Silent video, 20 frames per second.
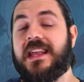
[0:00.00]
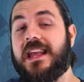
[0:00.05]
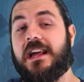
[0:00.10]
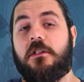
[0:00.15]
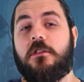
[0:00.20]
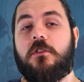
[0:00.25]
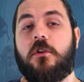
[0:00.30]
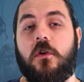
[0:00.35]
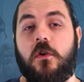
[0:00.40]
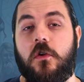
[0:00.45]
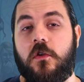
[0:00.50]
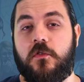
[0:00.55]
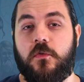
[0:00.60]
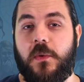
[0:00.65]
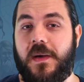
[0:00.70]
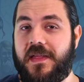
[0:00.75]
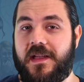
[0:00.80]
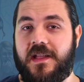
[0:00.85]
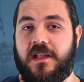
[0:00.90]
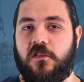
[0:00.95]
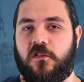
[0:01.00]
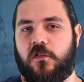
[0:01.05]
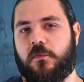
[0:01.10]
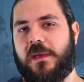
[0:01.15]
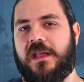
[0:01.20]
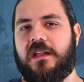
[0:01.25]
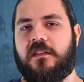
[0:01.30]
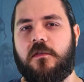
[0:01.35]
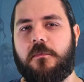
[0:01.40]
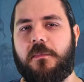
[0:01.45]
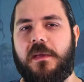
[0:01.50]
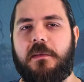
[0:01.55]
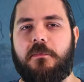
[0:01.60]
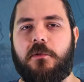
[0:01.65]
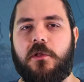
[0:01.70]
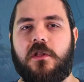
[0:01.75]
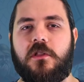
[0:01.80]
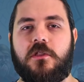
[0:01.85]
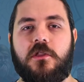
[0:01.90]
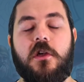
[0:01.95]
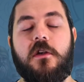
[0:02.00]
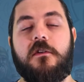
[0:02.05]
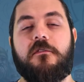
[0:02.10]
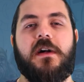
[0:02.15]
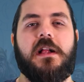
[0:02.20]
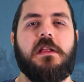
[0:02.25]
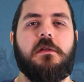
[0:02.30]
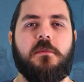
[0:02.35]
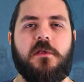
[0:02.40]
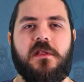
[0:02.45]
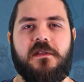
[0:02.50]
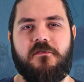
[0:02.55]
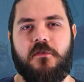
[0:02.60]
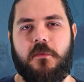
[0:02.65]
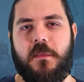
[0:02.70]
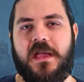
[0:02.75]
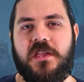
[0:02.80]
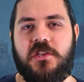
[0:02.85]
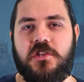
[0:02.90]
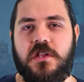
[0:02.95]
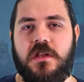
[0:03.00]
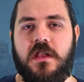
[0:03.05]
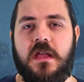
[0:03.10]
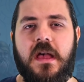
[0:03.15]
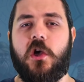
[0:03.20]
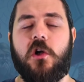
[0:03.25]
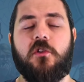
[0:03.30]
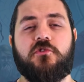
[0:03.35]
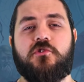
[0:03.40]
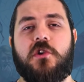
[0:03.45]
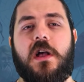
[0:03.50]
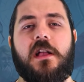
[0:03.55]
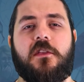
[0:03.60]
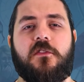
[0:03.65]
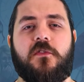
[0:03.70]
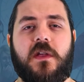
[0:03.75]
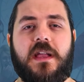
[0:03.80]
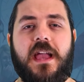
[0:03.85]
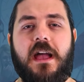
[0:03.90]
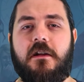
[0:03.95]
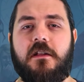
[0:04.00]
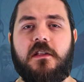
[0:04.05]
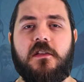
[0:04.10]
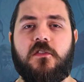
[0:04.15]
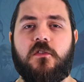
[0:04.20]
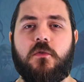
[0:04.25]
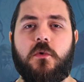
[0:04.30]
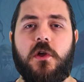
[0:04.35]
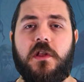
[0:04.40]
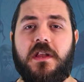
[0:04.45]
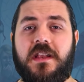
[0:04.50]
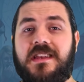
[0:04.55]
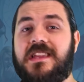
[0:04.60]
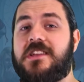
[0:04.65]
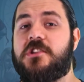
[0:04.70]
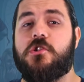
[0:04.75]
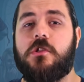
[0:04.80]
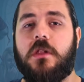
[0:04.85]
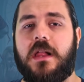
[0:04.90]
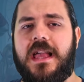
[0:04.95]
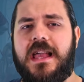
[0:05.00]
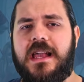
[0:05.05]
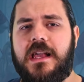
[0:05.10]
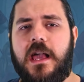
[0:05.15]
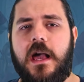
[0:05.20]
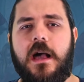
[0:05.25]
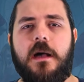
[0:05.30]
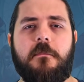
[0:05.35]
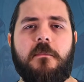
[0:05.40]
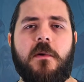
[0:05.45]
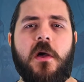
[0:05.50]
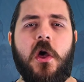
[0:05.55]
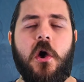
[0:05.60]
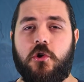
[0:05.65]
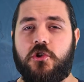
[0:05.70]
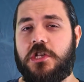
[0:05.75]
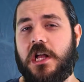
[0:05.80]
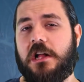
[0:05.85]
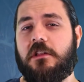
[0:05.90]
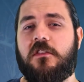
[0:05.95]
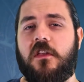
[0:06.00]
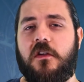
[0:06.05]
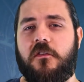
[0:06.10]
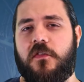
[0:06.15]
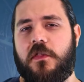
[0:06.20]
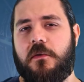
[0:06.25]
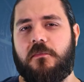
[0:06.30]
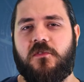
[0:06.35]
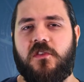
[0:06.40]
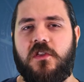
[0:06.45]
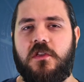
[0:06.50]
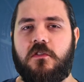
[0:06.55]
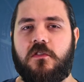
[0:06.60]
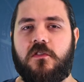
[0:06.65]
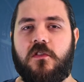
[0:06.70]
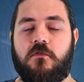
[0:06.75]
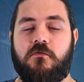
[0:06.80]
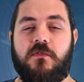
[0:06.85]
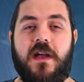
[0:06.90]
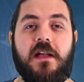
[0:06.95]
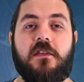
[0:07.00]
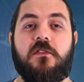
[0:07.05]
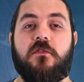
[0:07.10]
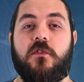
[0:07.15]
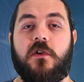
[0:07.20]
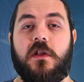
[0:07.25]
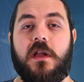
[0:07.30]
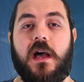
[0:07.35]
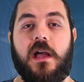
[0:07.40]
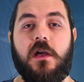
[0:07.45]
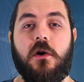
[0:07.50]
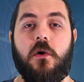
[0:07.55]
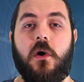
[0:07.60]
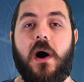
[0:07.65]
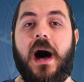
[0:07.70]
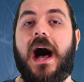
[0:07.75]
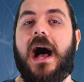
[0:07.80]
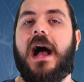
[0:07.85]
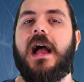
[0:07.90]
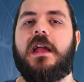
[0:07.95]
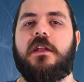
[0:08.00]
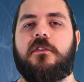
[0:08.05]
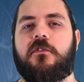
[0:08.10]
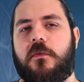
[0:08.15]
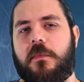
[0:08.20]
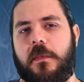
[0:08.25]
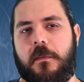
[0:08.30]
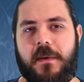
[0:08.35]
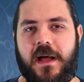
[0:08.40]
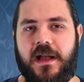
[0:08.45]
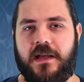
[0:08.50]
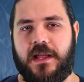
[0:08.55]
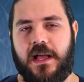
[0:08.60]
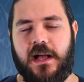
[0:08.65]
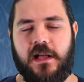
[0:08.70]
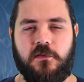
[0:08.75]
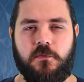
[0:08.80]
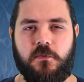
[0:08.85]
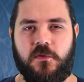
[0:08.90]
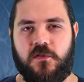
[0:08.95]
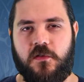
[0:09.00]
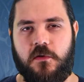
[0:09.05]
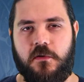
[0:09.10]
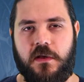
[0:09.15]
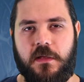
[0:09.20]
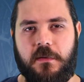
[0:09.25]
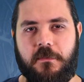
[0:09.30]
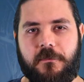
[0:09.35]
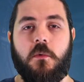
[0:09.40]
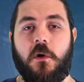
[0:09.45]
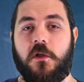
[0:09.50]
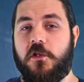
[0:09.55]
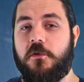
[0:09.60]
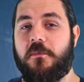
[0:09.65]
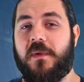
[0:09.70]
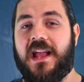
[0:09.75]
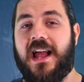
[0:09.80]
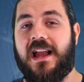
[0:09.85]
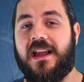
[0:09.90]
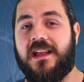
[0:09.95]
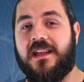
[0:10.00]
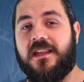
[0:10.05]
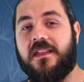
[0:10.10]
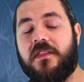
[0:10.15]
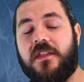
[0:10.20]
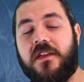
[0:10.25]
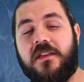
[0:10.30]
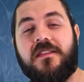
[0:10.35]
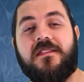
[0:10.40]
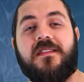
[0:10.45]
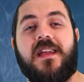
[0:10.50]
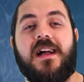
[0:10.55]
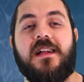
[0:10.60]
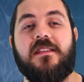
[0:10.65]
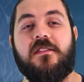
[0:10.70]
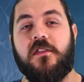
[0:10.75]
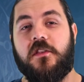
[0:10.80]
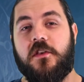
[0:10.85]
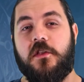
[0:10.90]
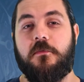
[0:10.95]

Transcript: guild halls where they can speak to people and learn valuable information, contracts for characters to earn additional income, or shelter for them to use to rest for a night or hide from the bad guys pursuing them. One new mechanic that is tied to the